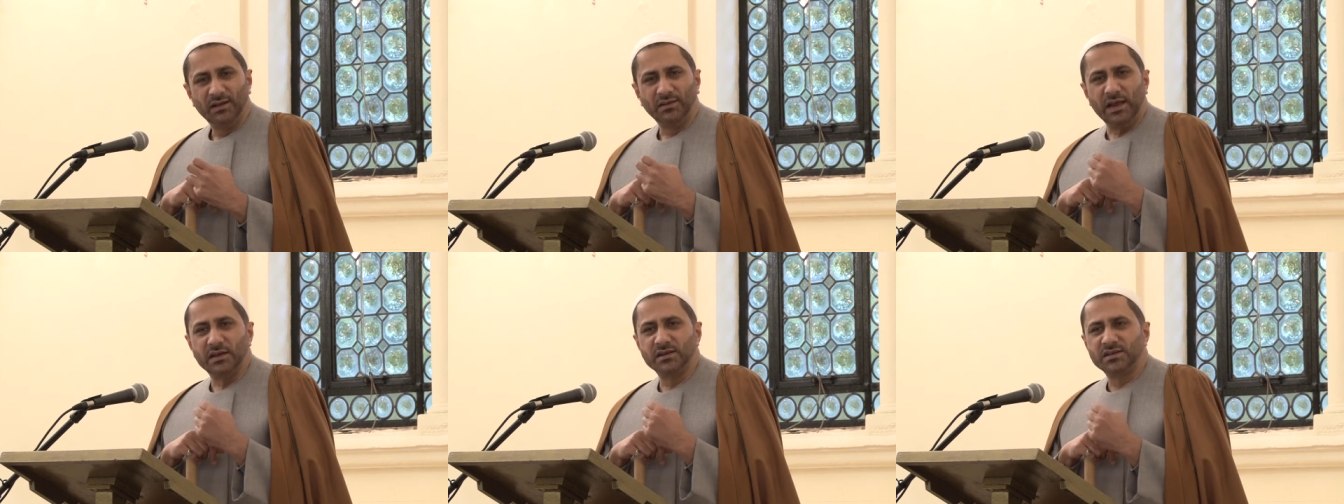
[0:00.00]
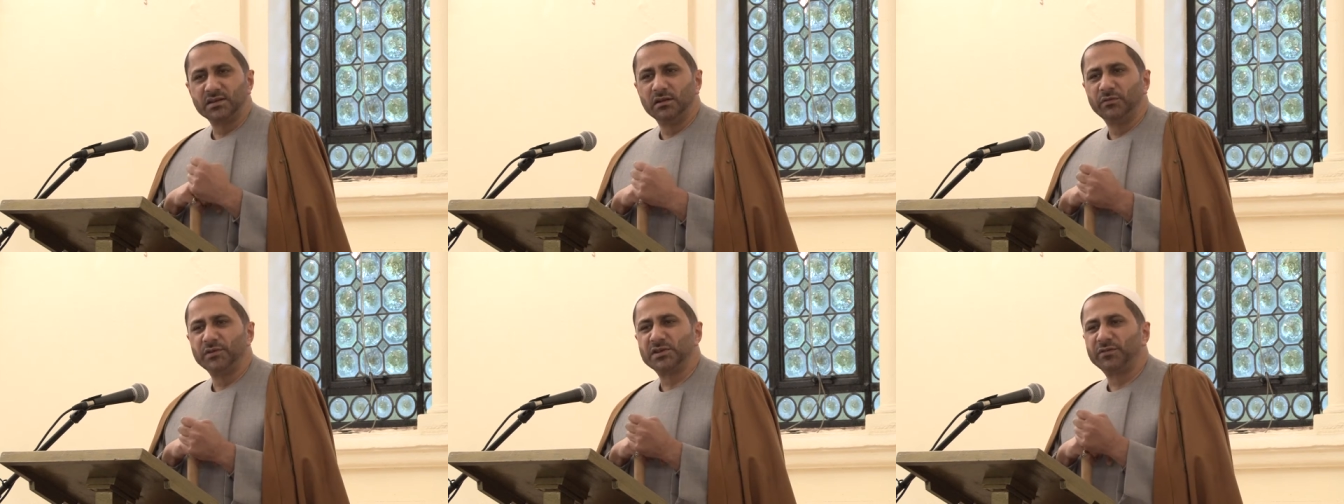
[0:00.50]
The inner
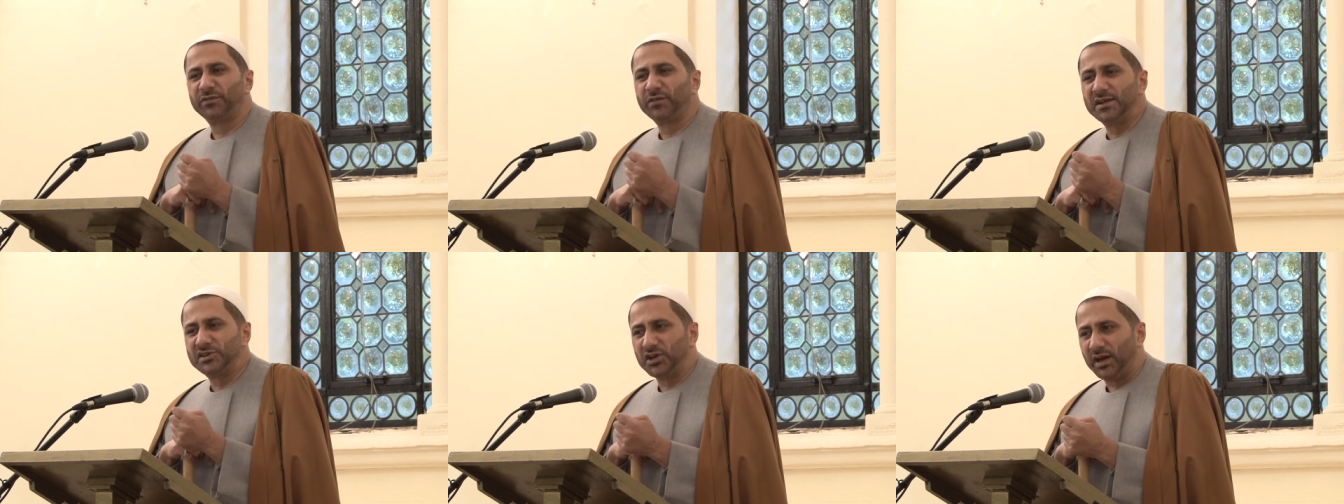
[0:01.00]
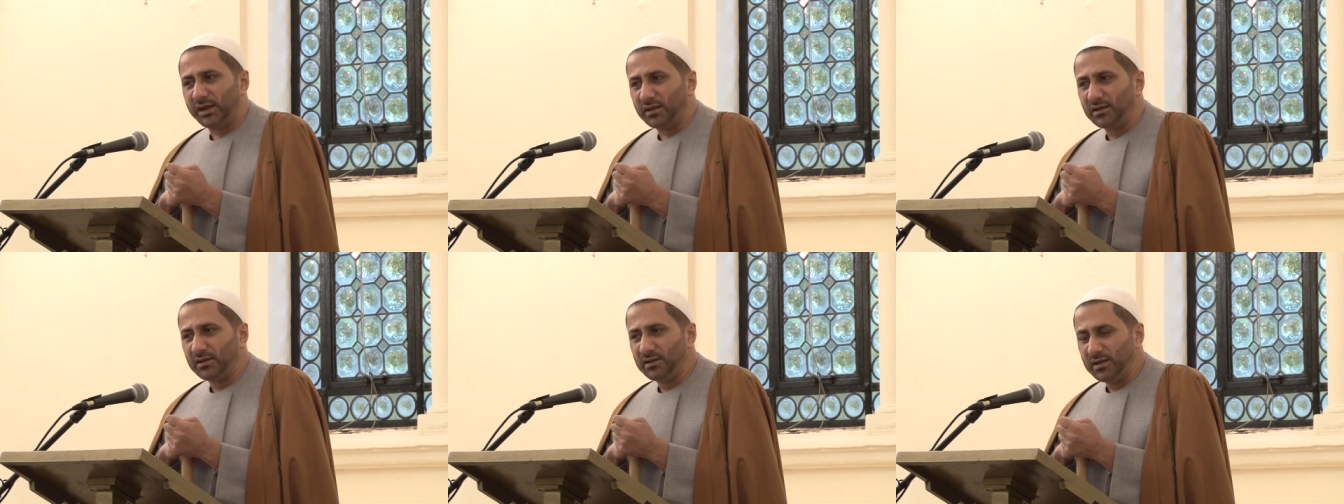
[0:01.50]
self is fragile,
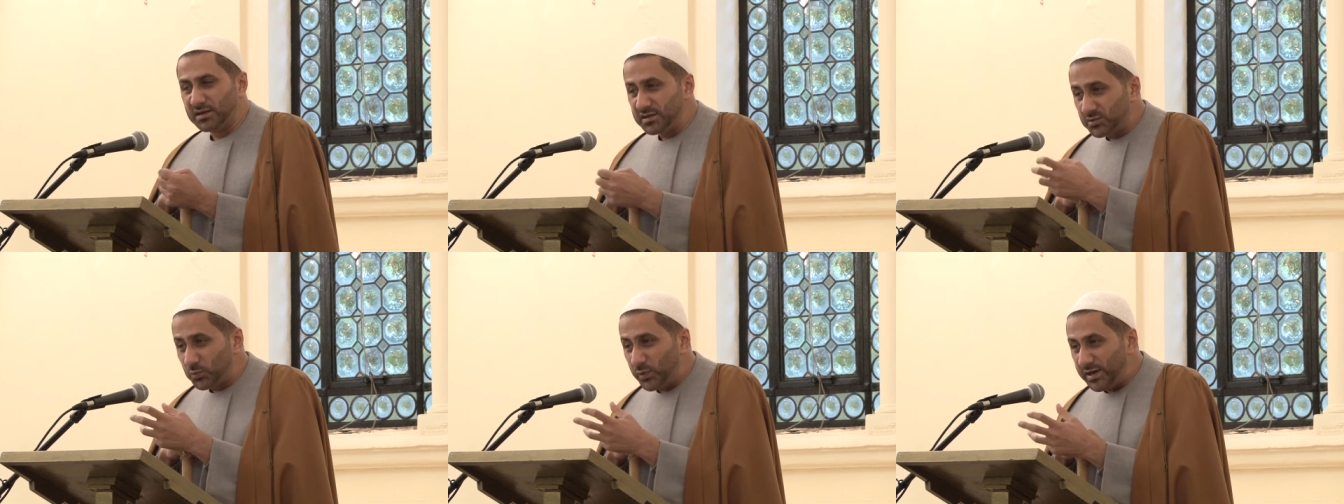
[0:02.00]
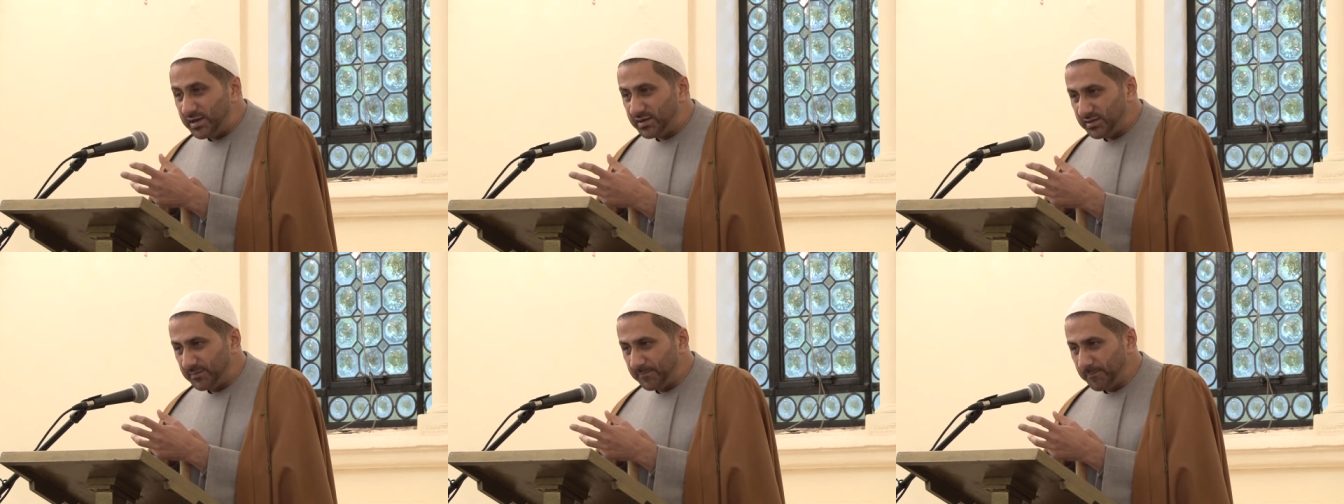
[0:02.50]
it is weak.